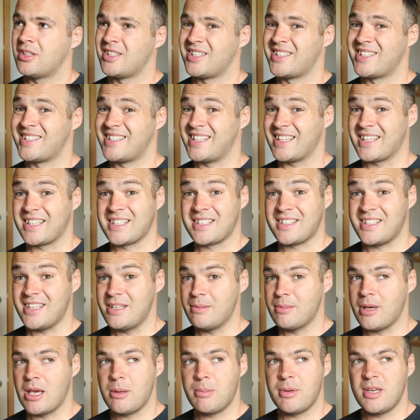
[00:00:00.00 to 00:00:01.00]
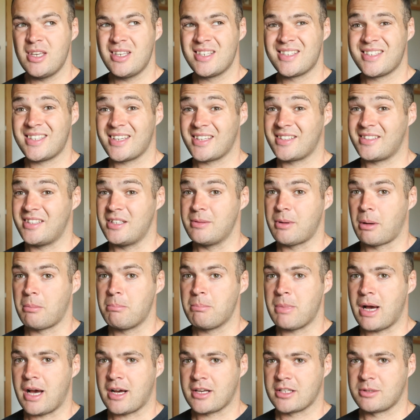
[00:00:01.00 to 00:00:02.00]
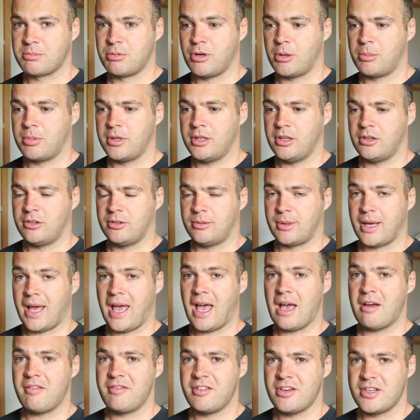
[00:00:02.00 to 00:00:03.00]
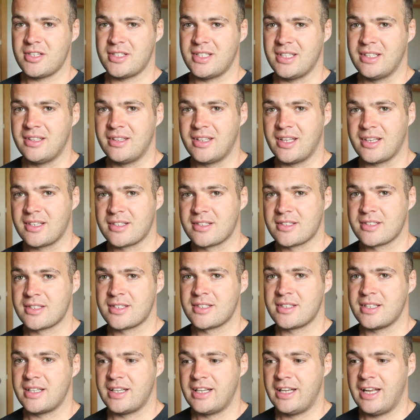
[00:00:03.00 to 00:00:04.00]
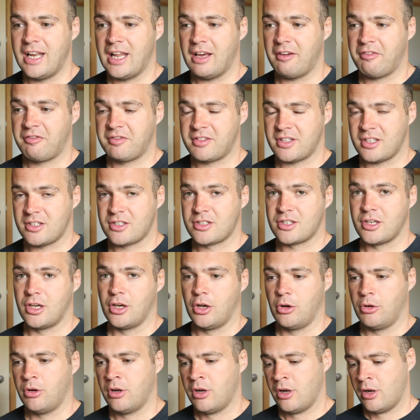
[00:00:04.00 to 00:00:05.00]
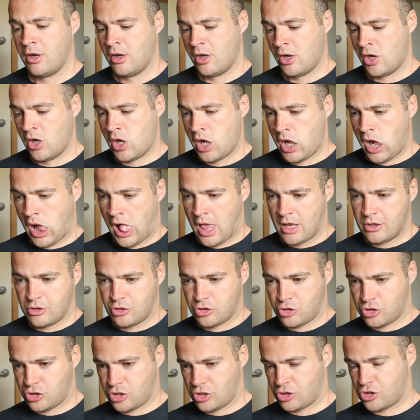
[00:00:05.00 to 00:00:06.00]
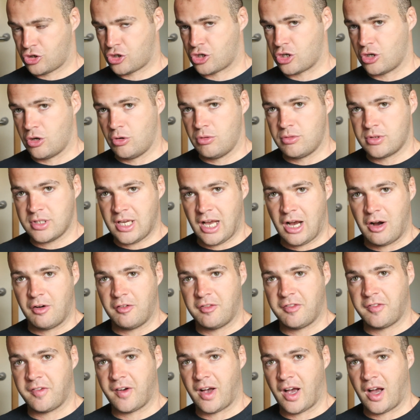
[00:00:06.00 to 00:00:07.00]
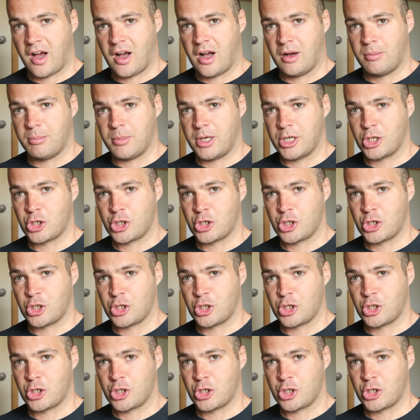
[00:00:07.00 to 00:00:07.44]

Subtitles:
60 maybe. 60 is my max, probably on my heaviest in this lift. So just shows how far